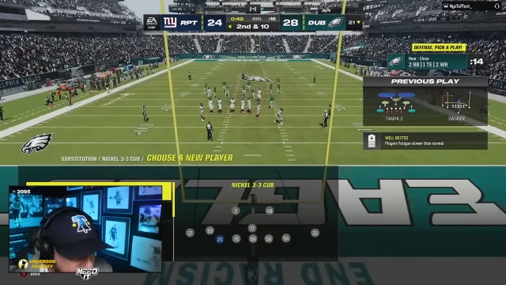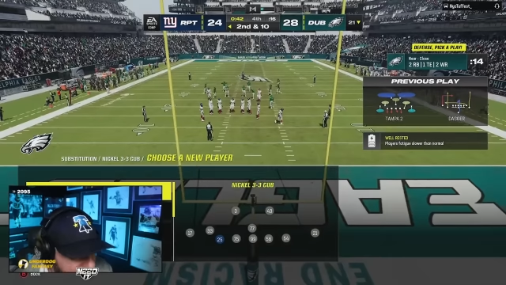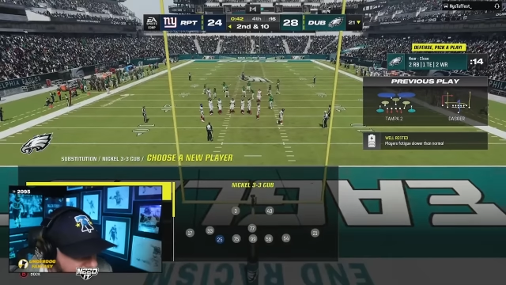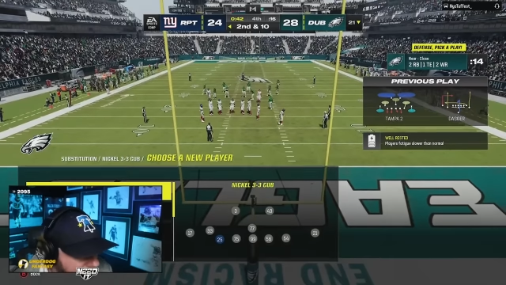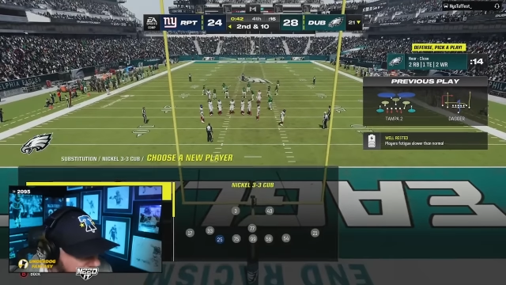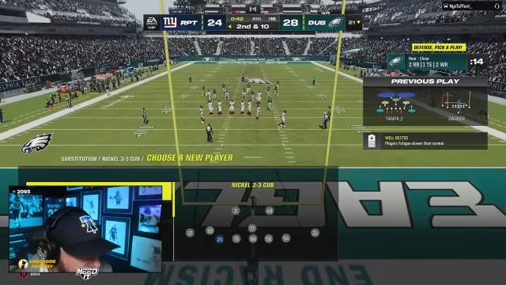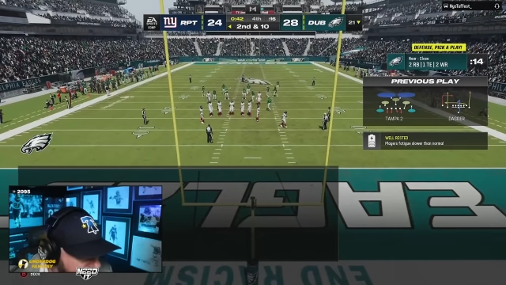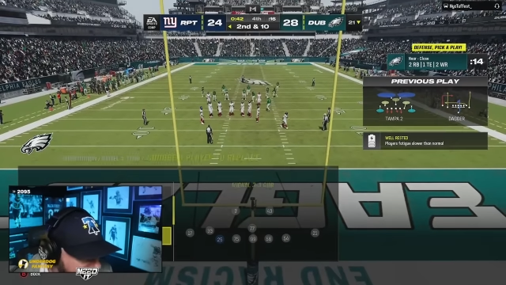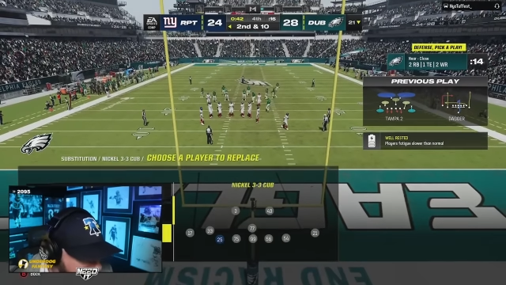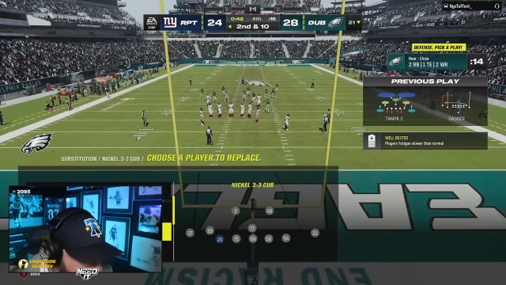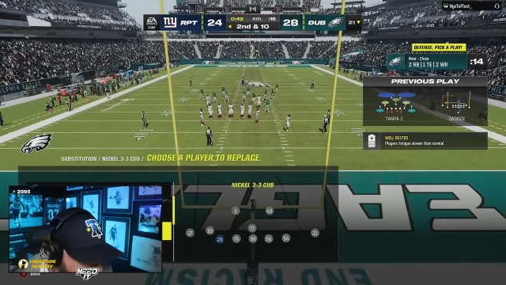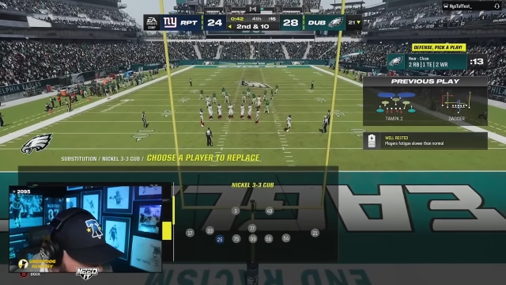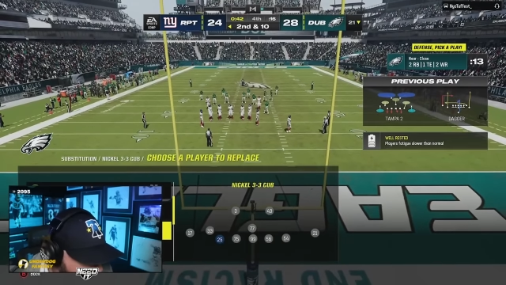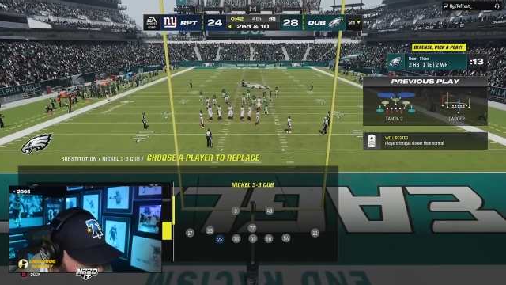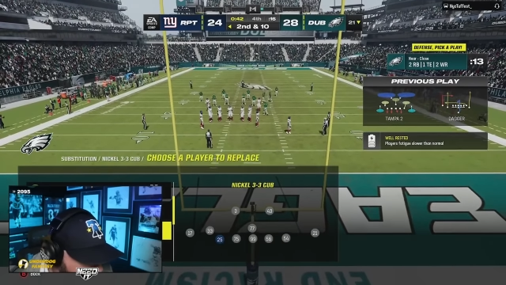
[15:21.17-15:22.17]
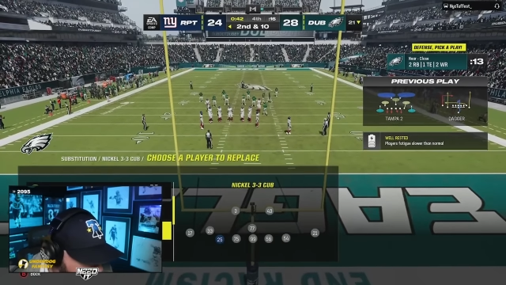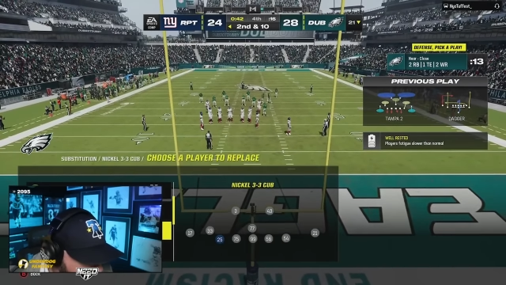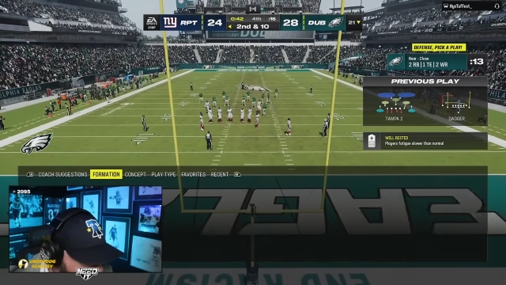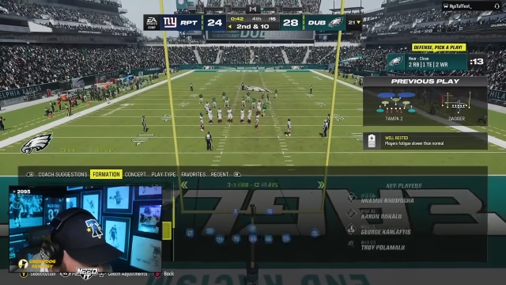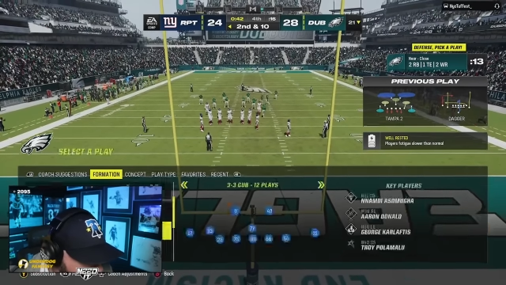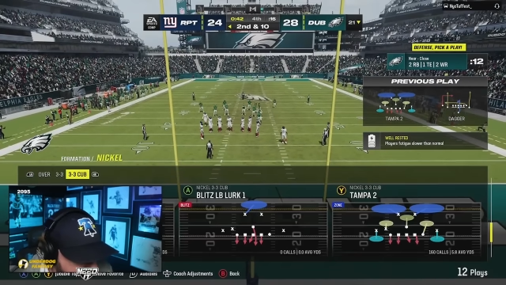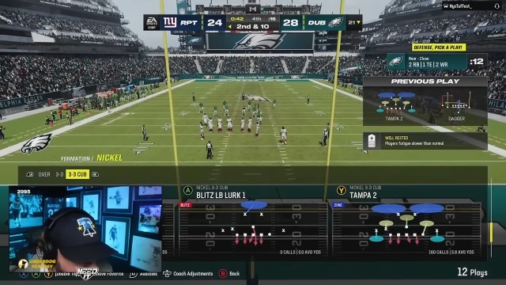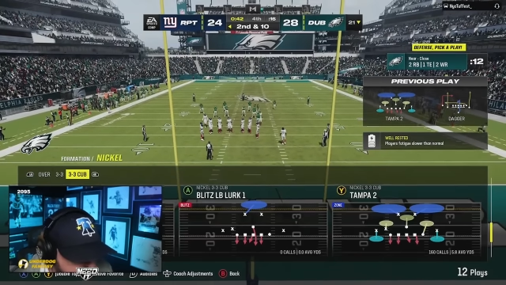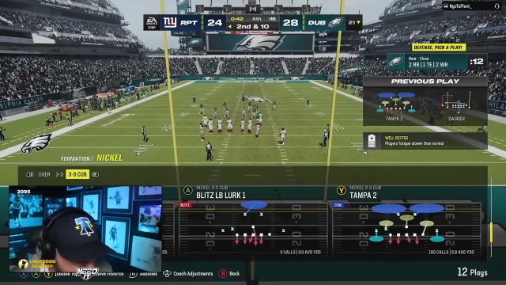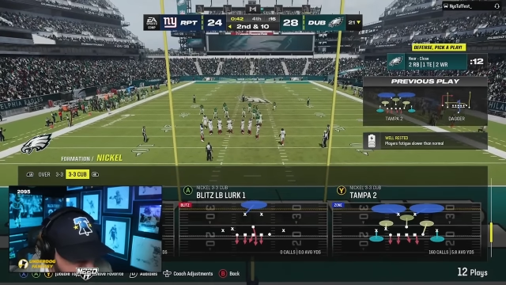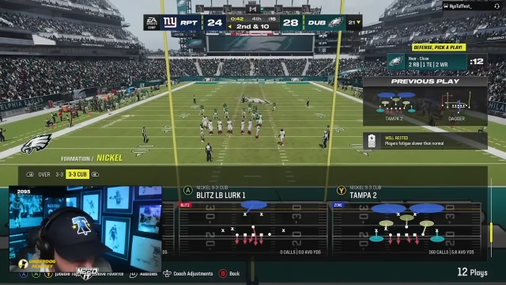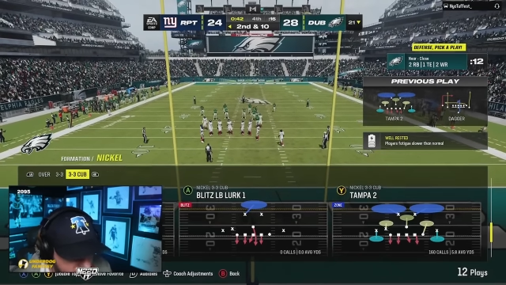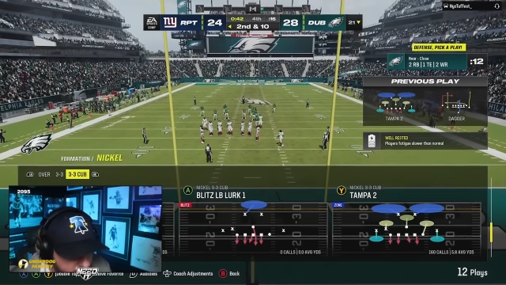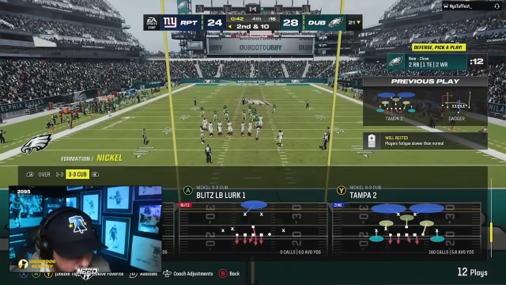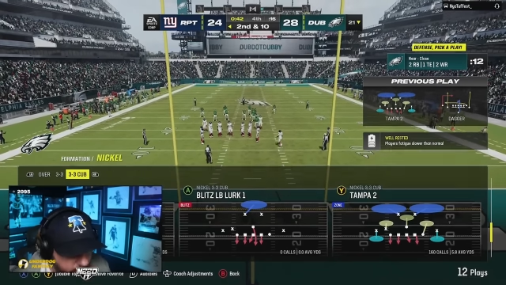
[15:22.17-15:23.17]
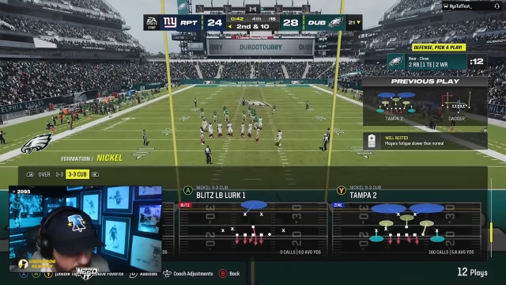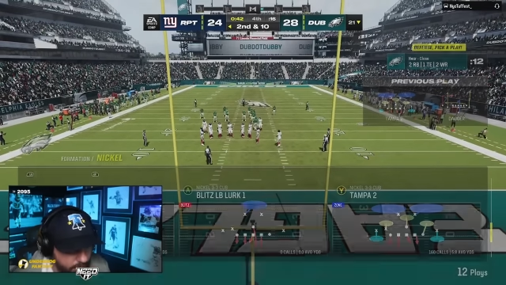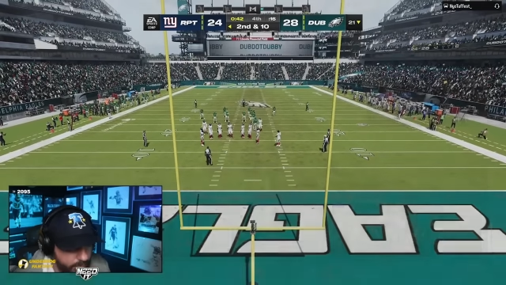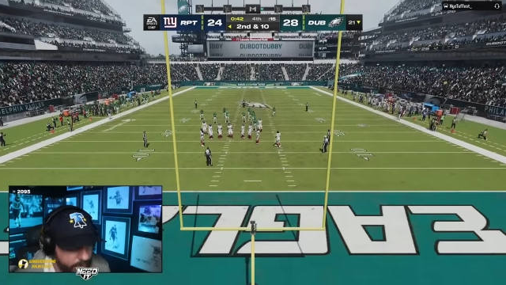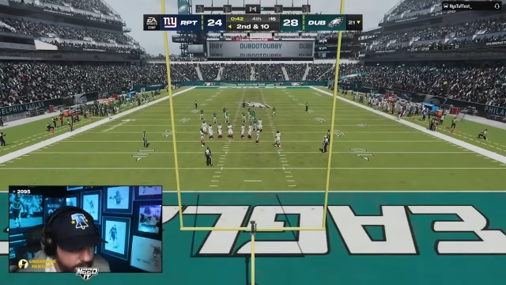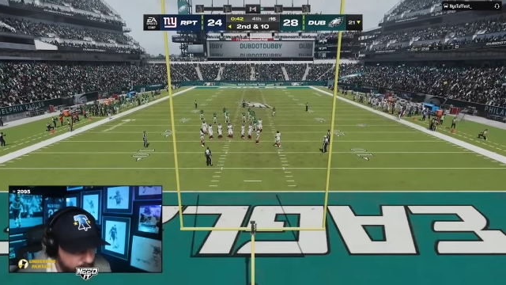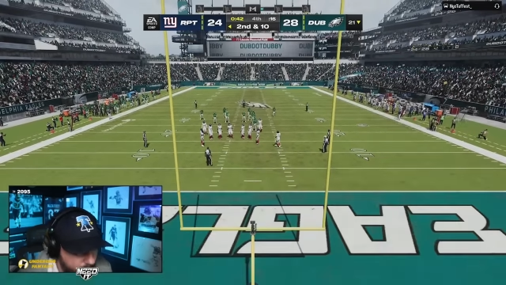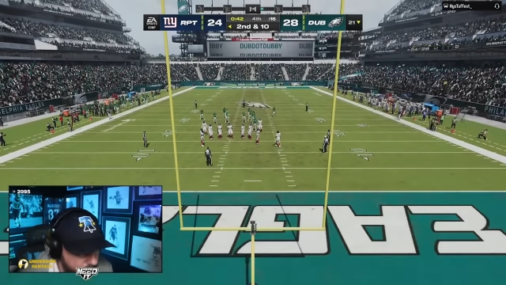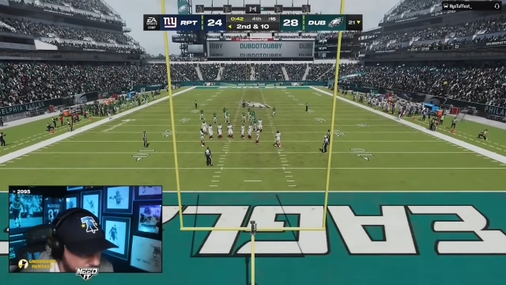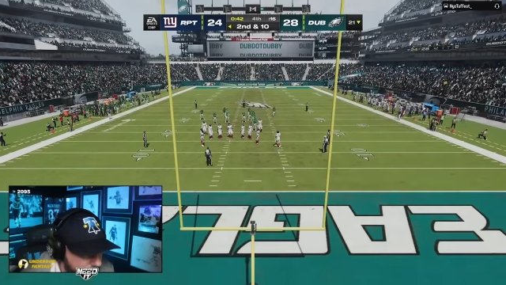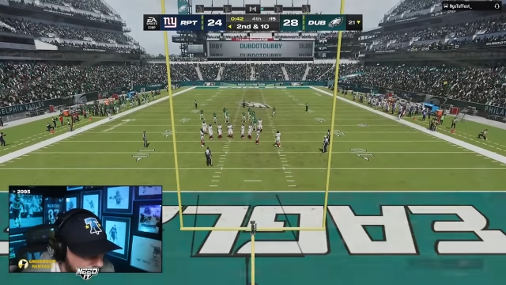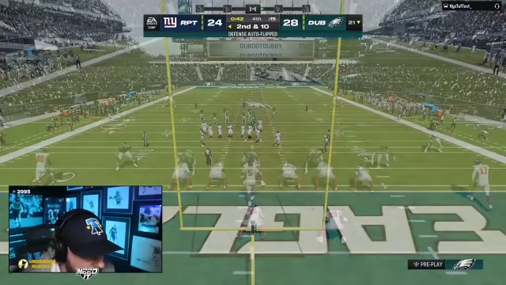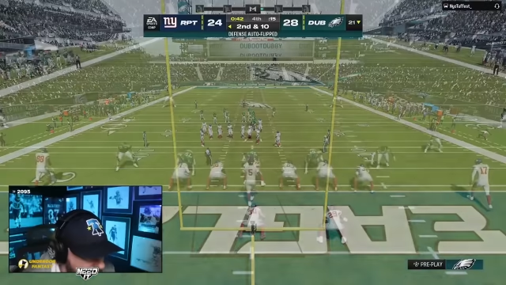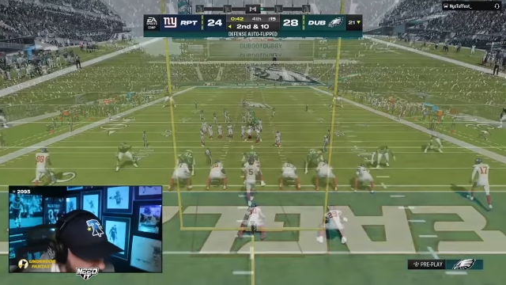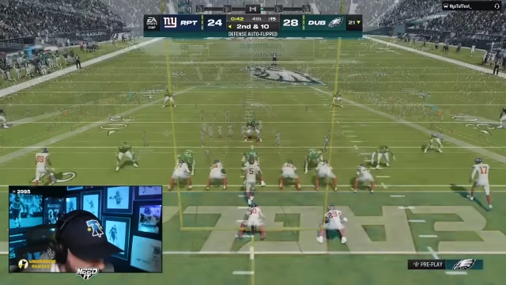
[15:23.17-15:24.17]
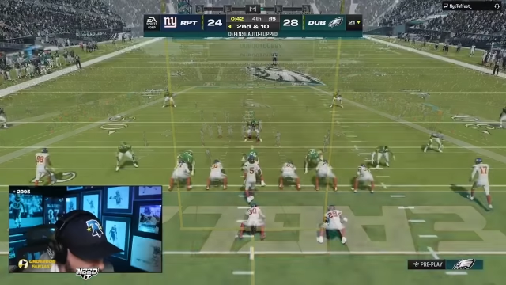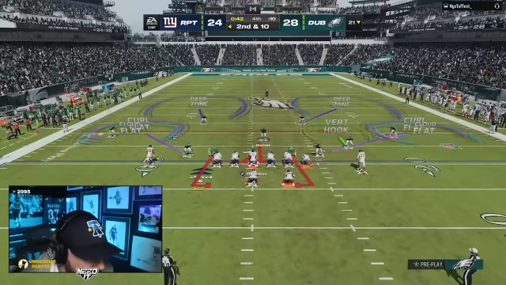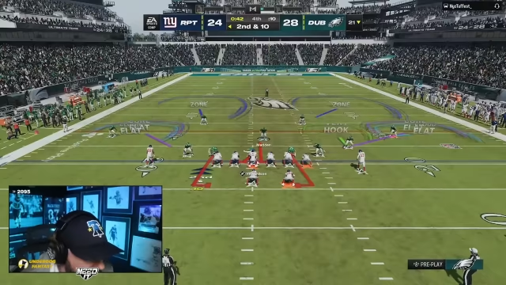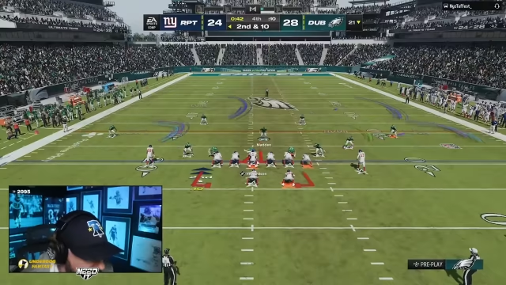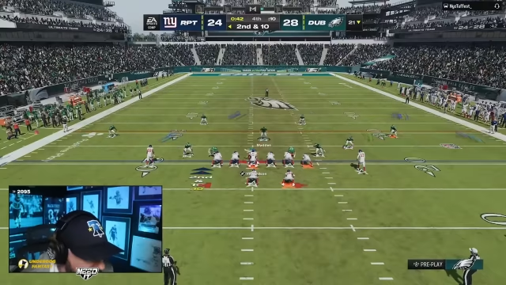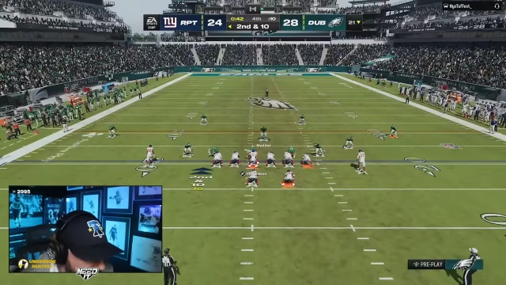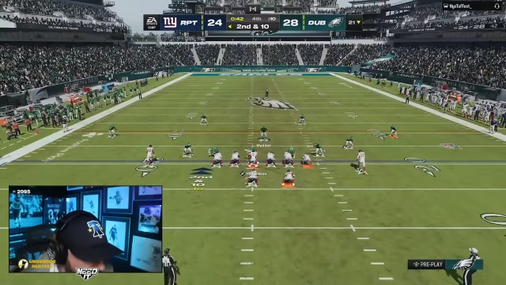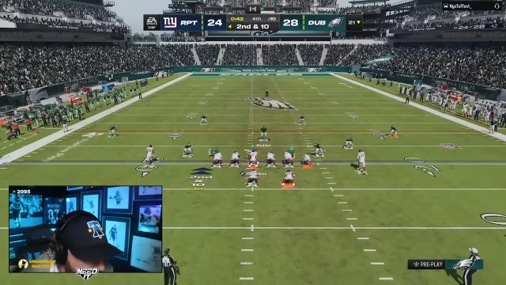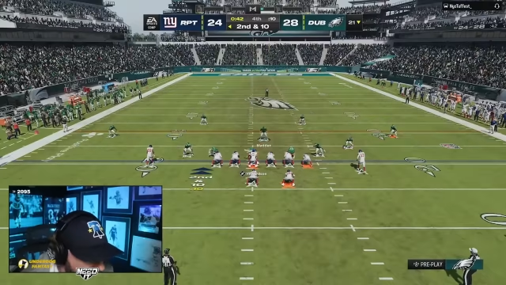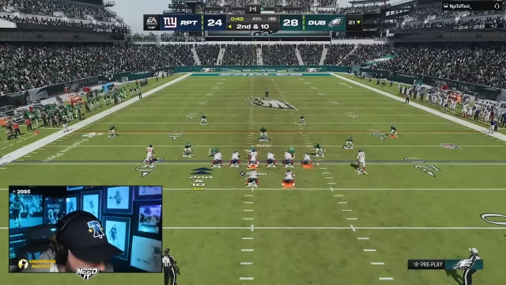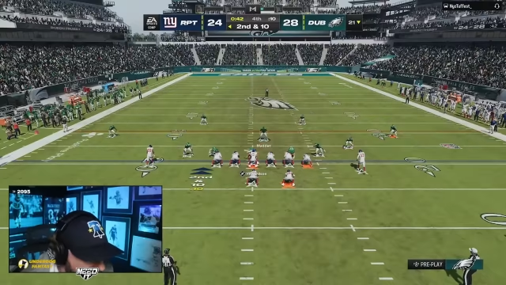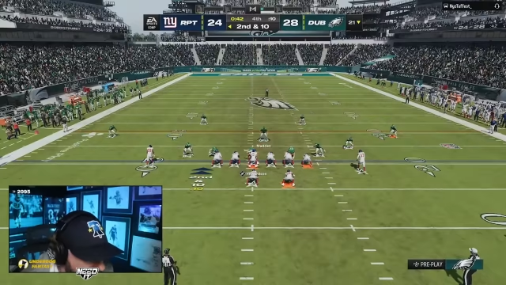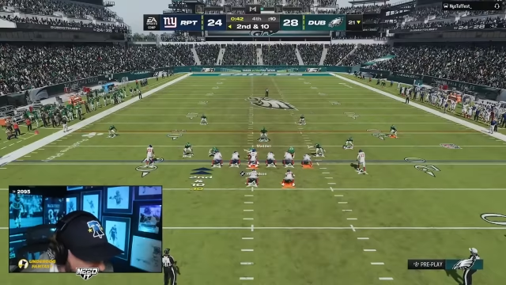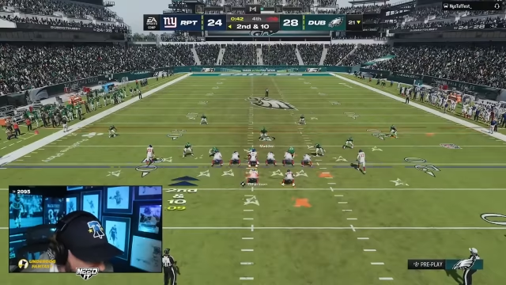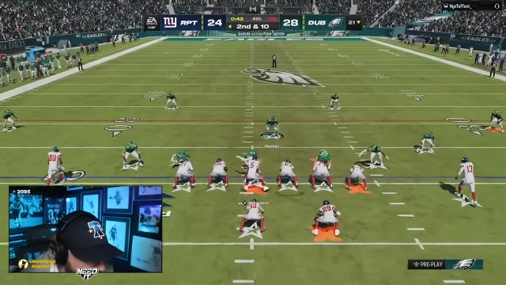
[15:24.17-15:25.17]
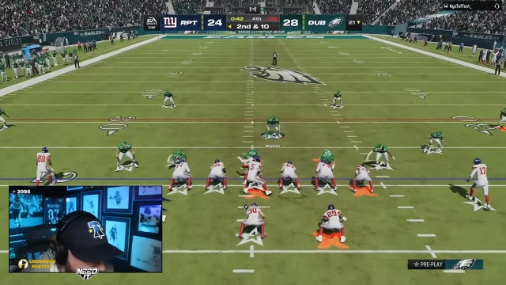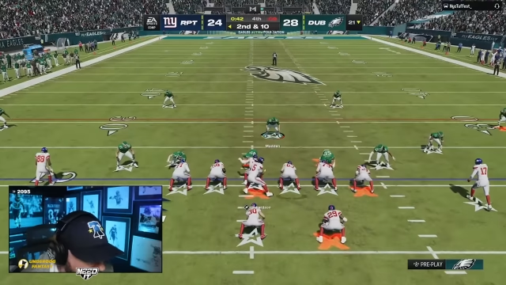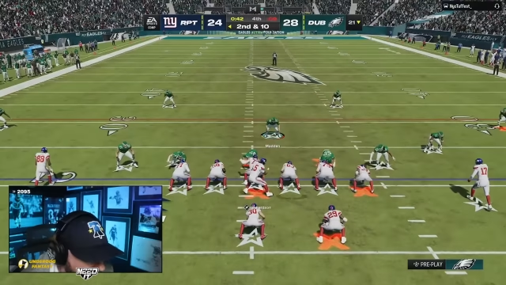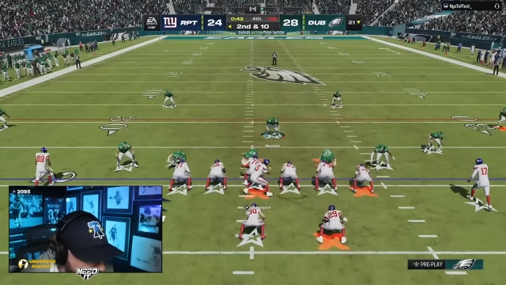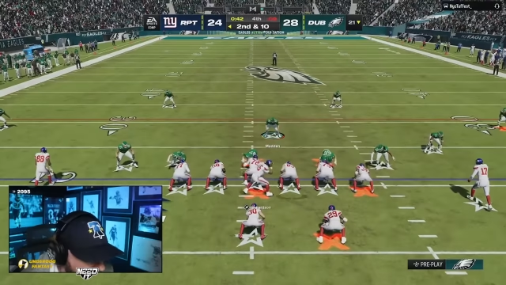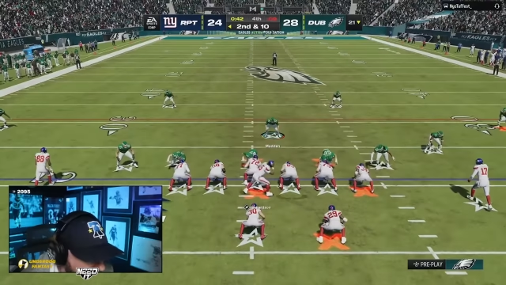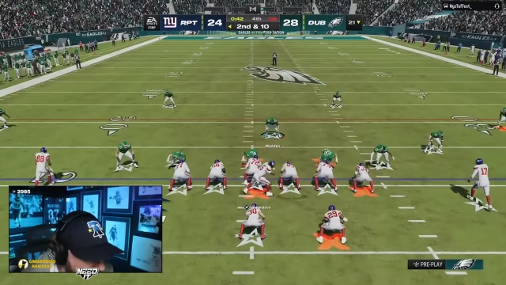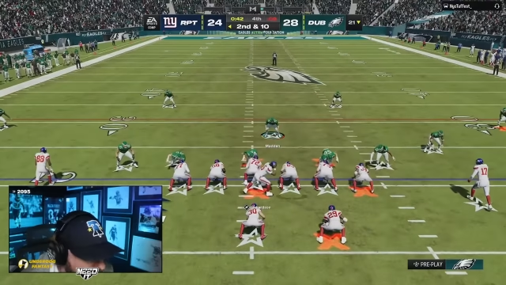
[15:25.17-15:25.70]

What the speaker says: (no speaker visible)